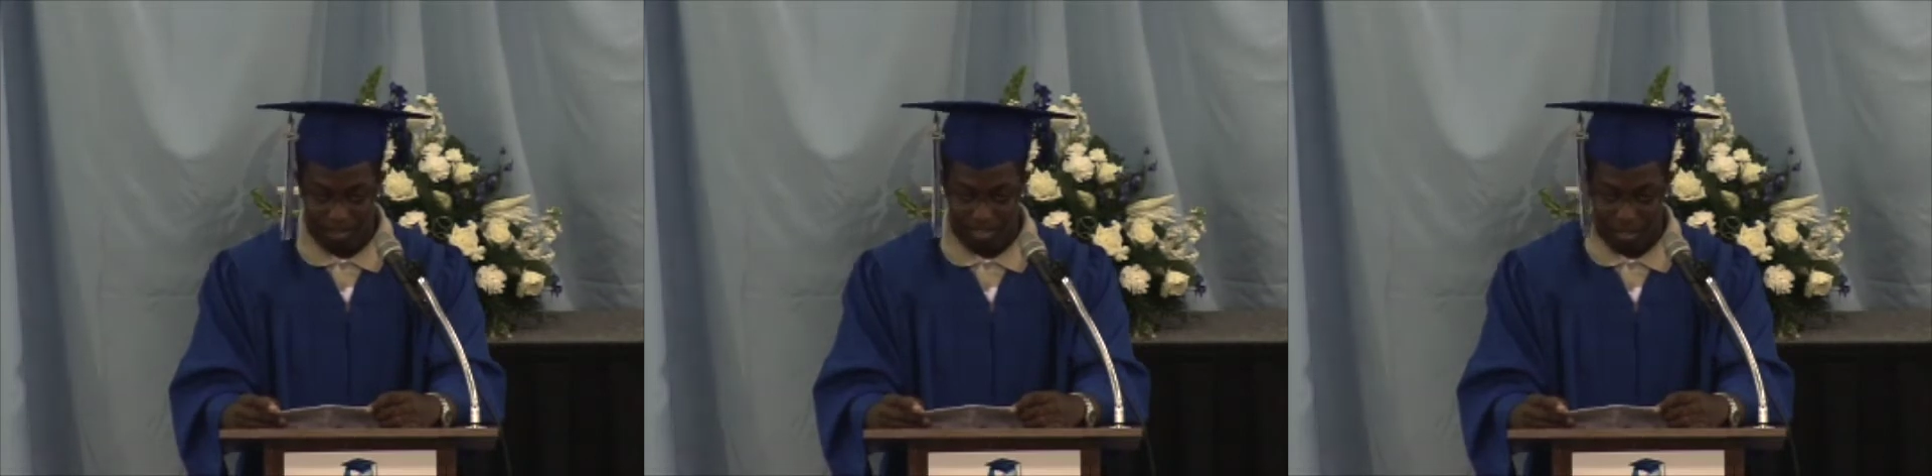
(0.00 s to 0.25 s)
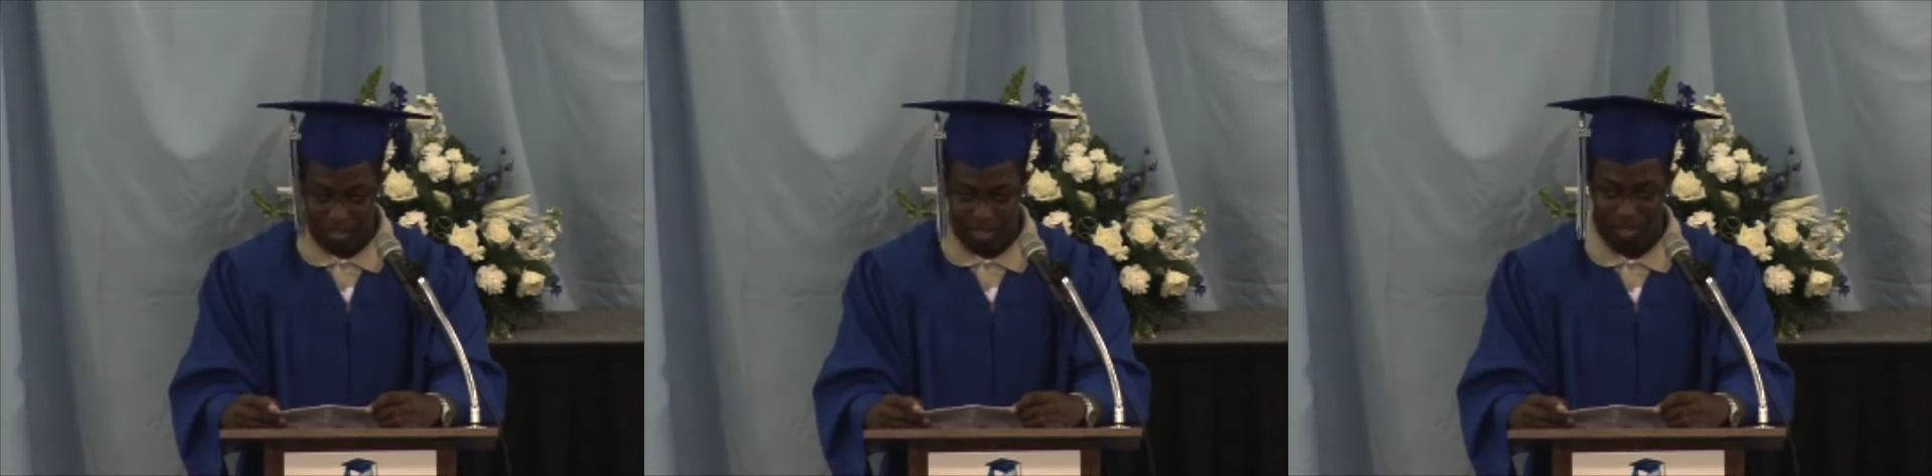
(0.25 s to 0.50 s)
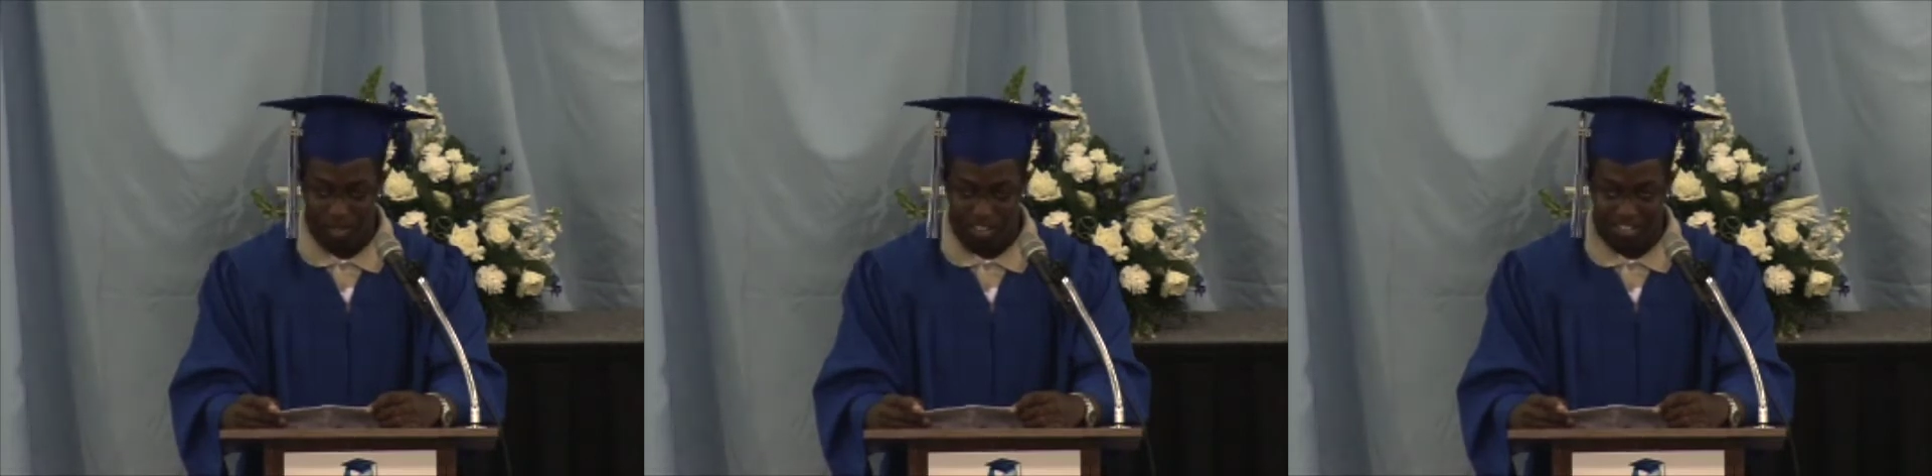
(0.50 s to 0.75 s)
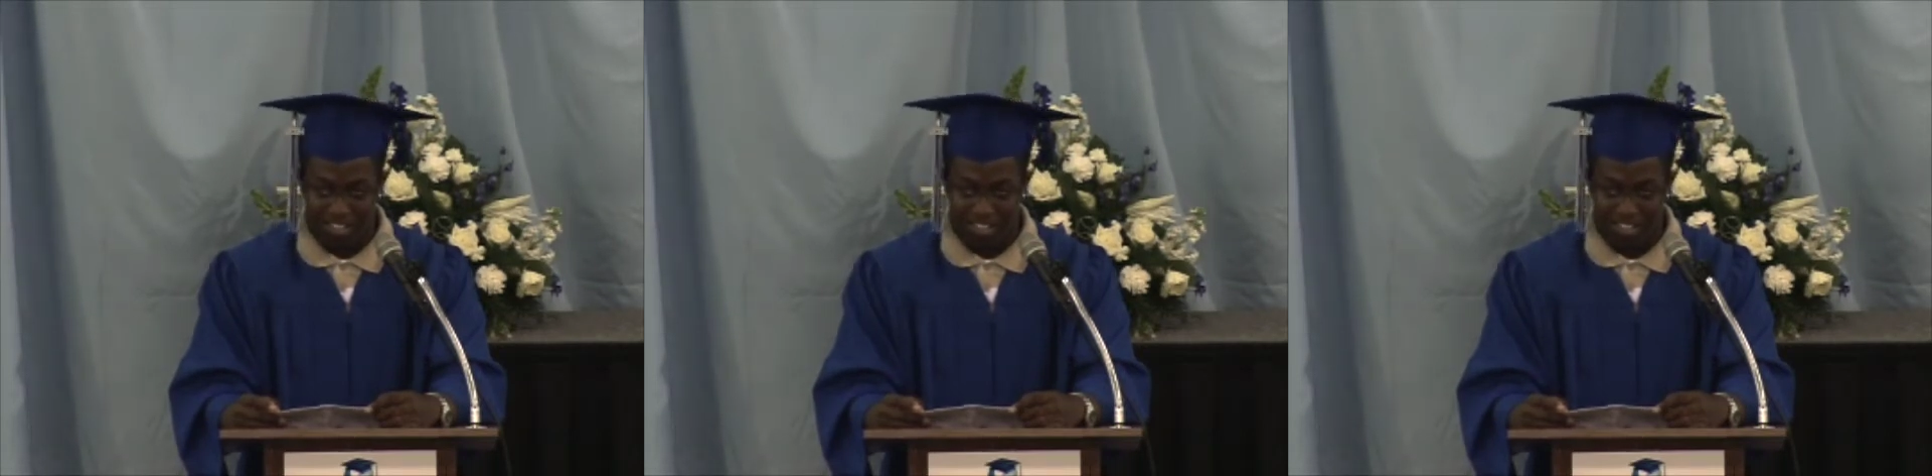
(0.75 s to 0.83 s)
was only turning